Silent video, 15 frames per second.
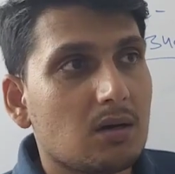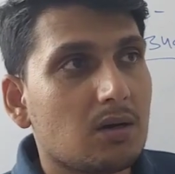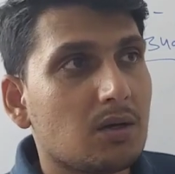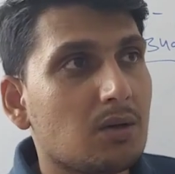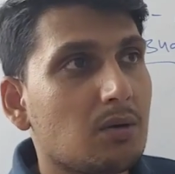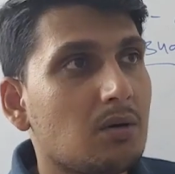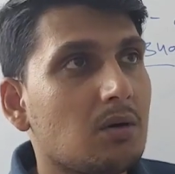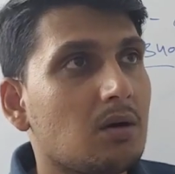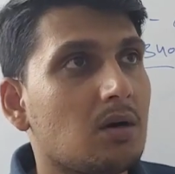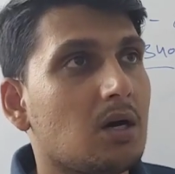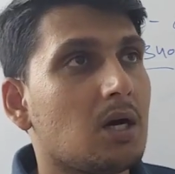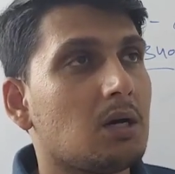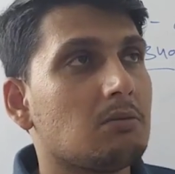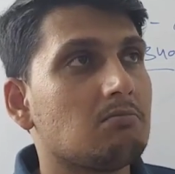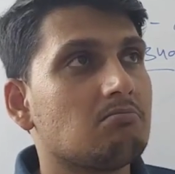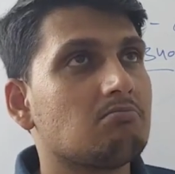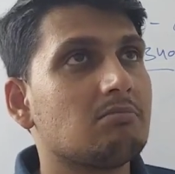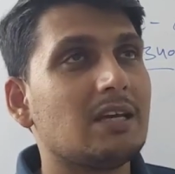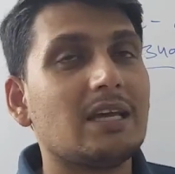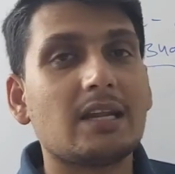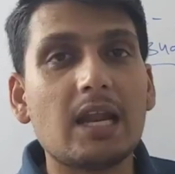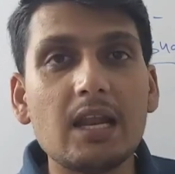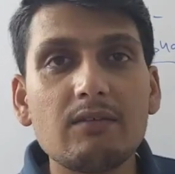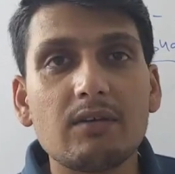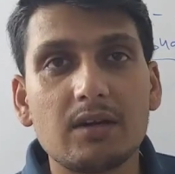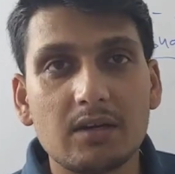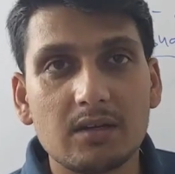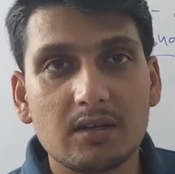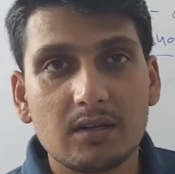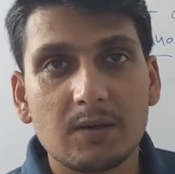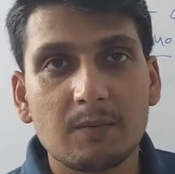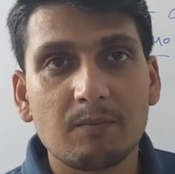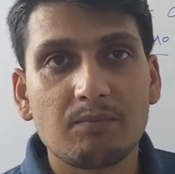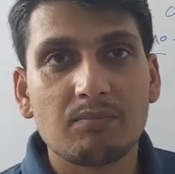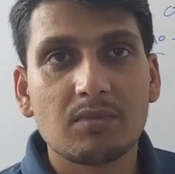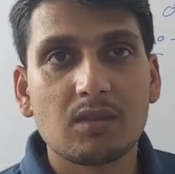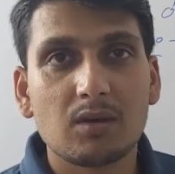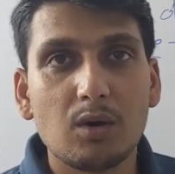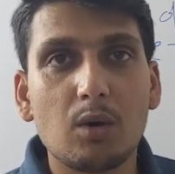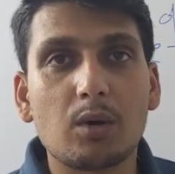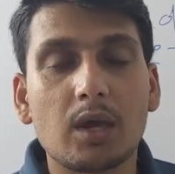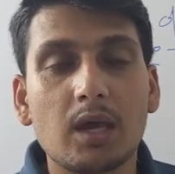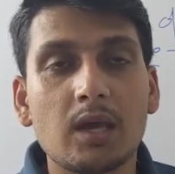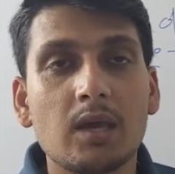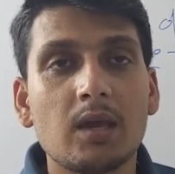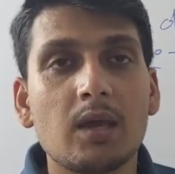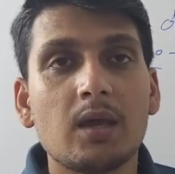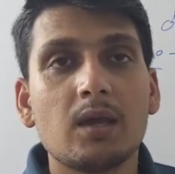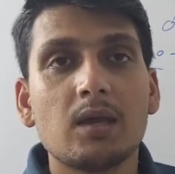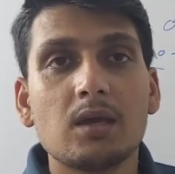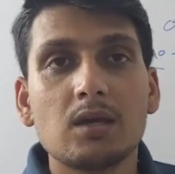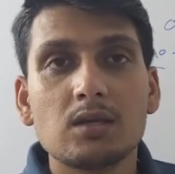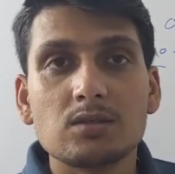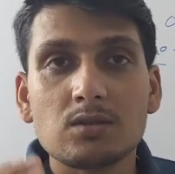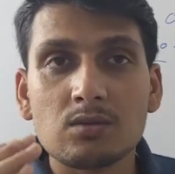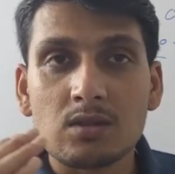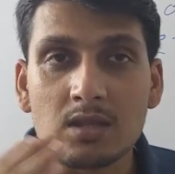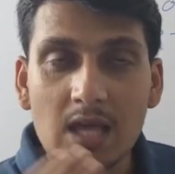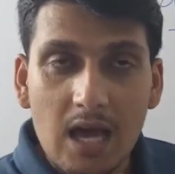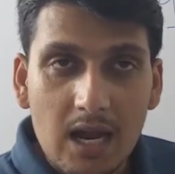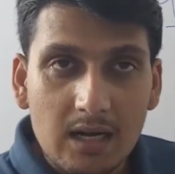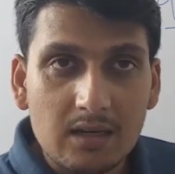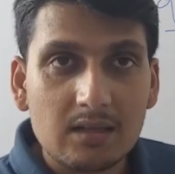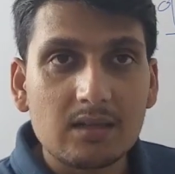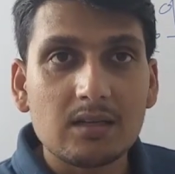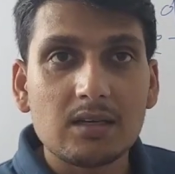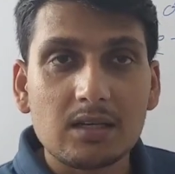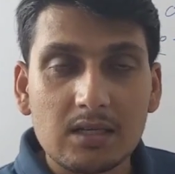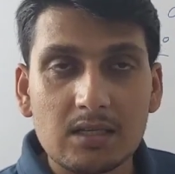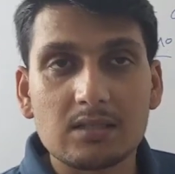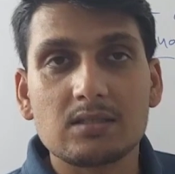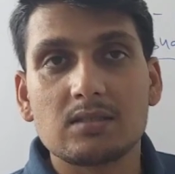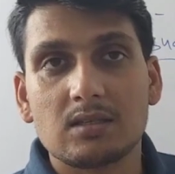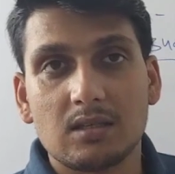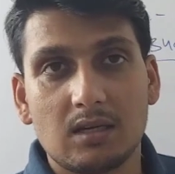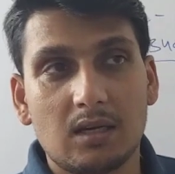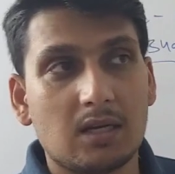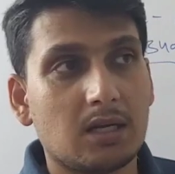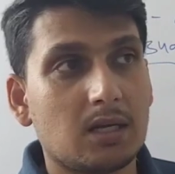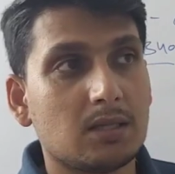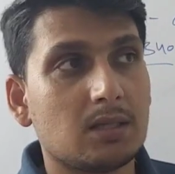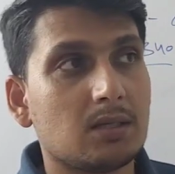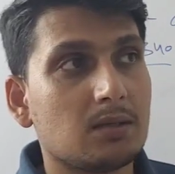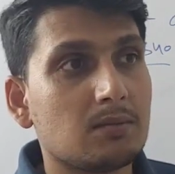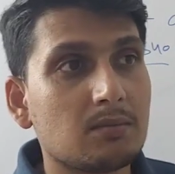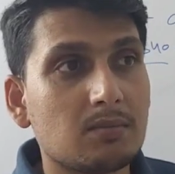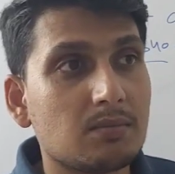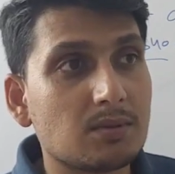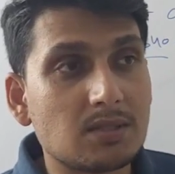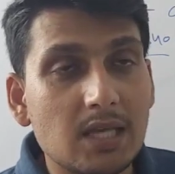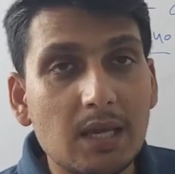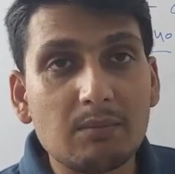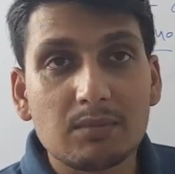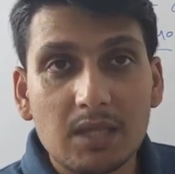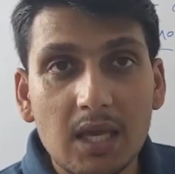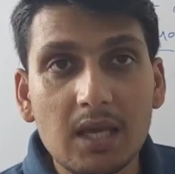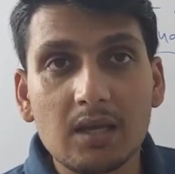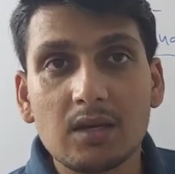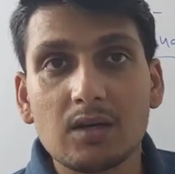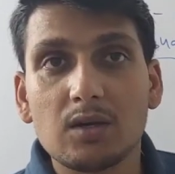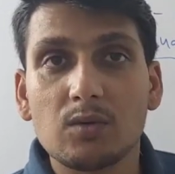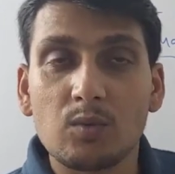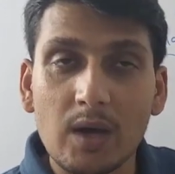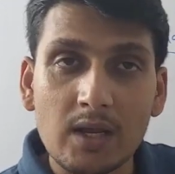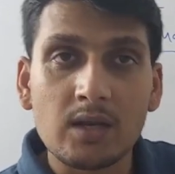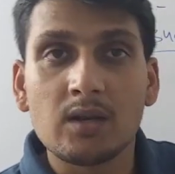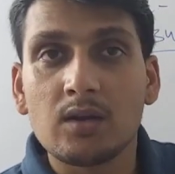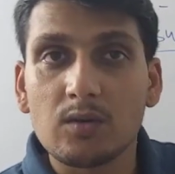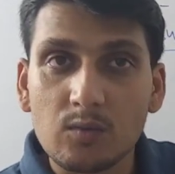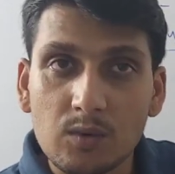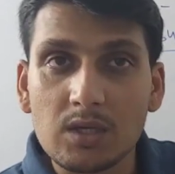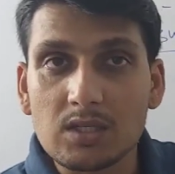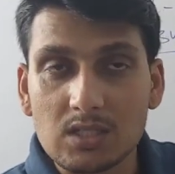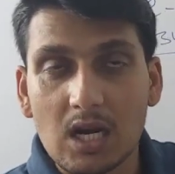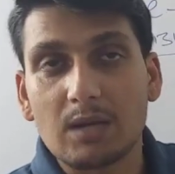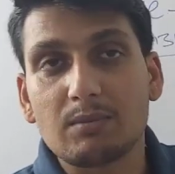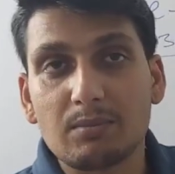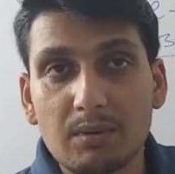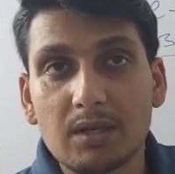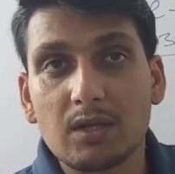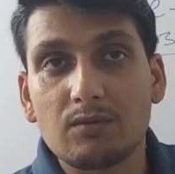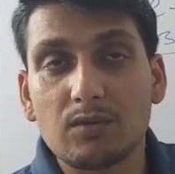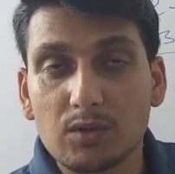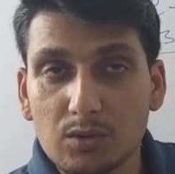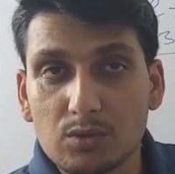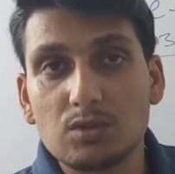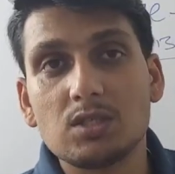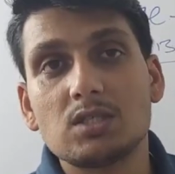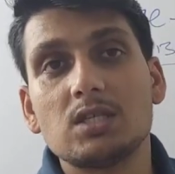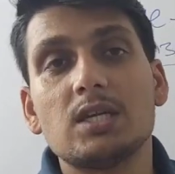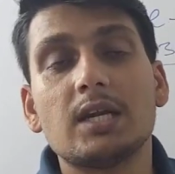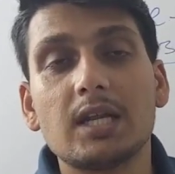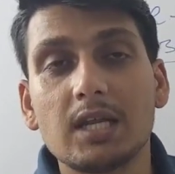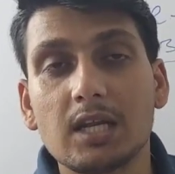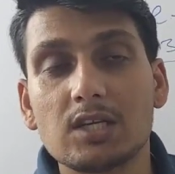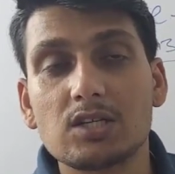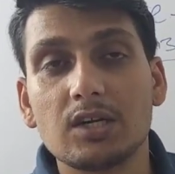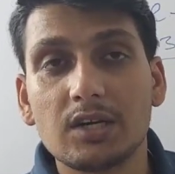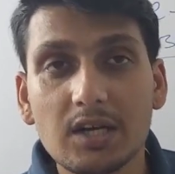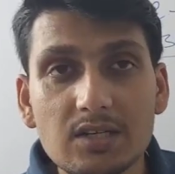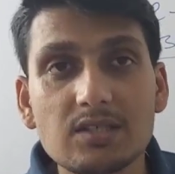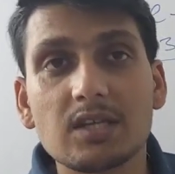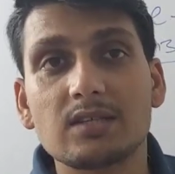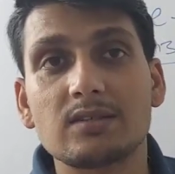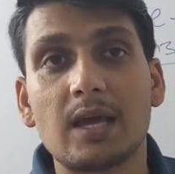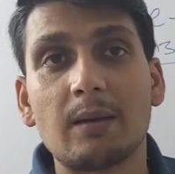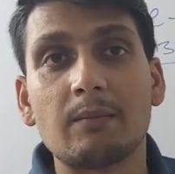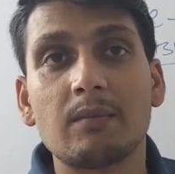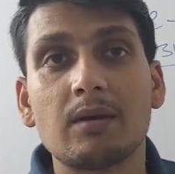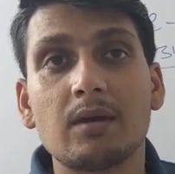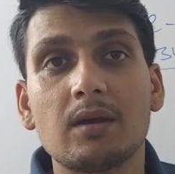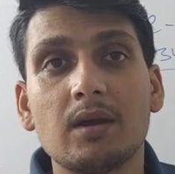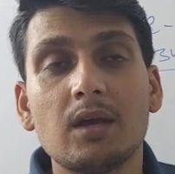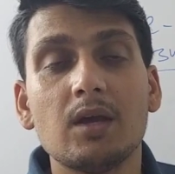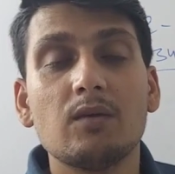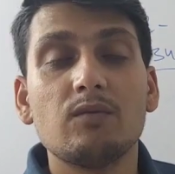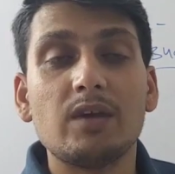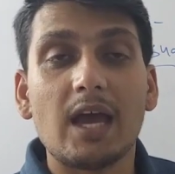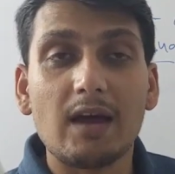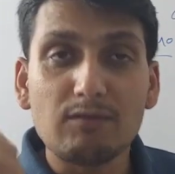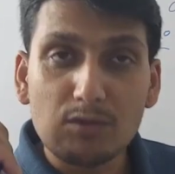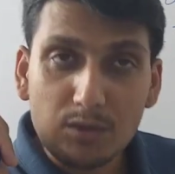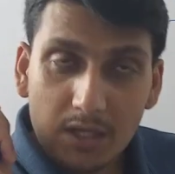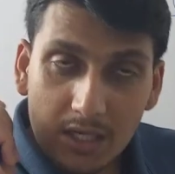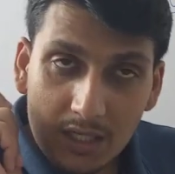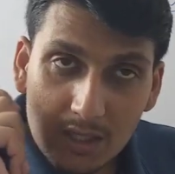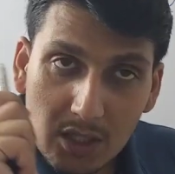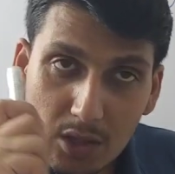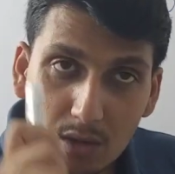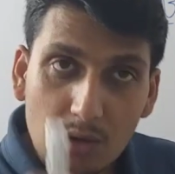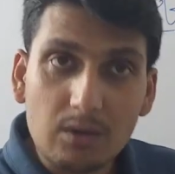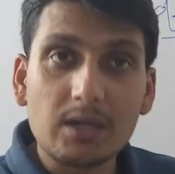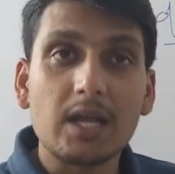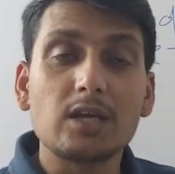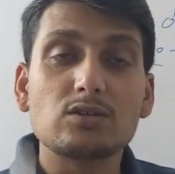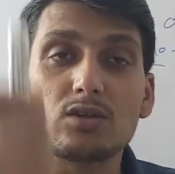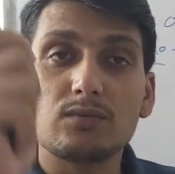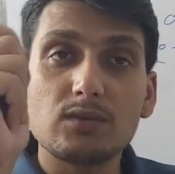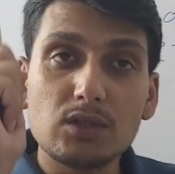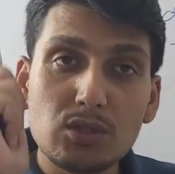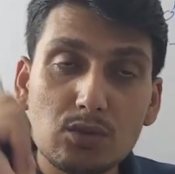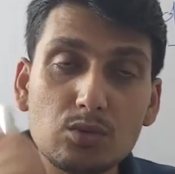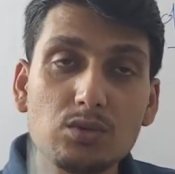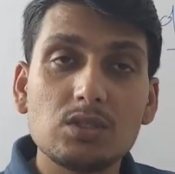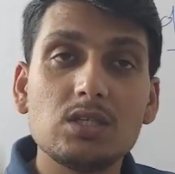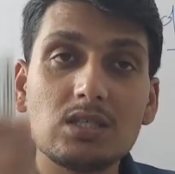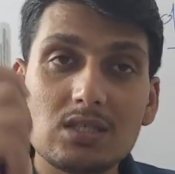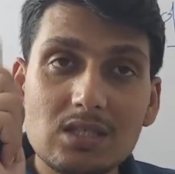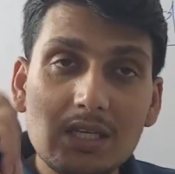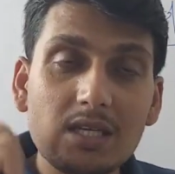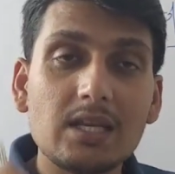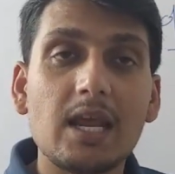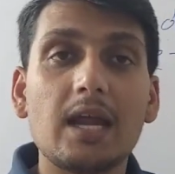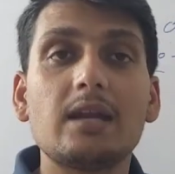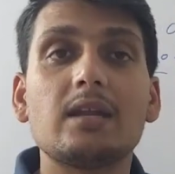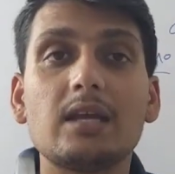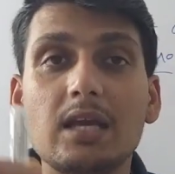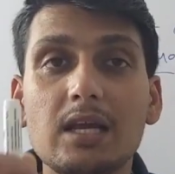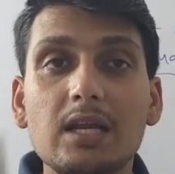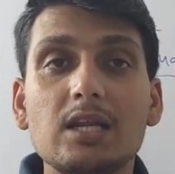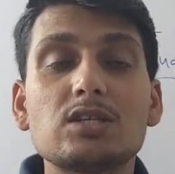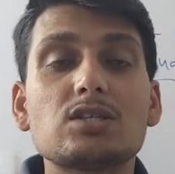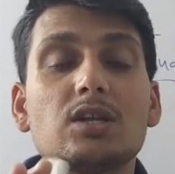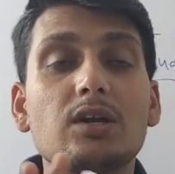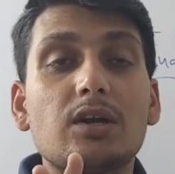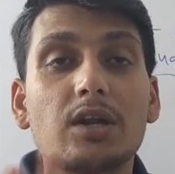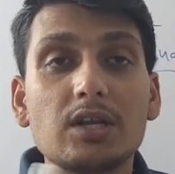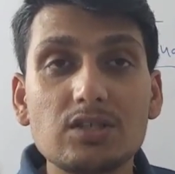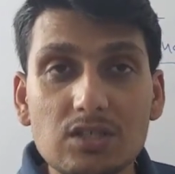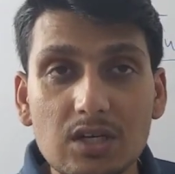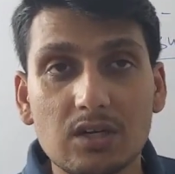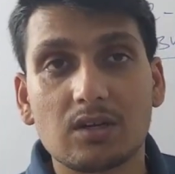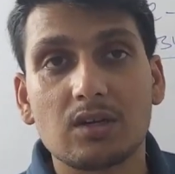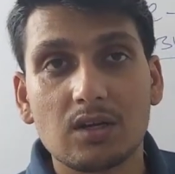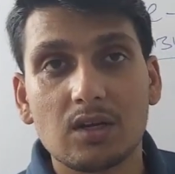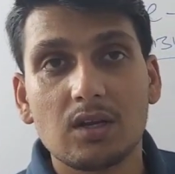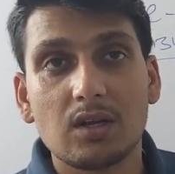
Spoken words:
irrelevant. Okay, so that is the same thing when we start preparing for UGC NET English literature exam. We have to read in the context of the UGC NET English literature,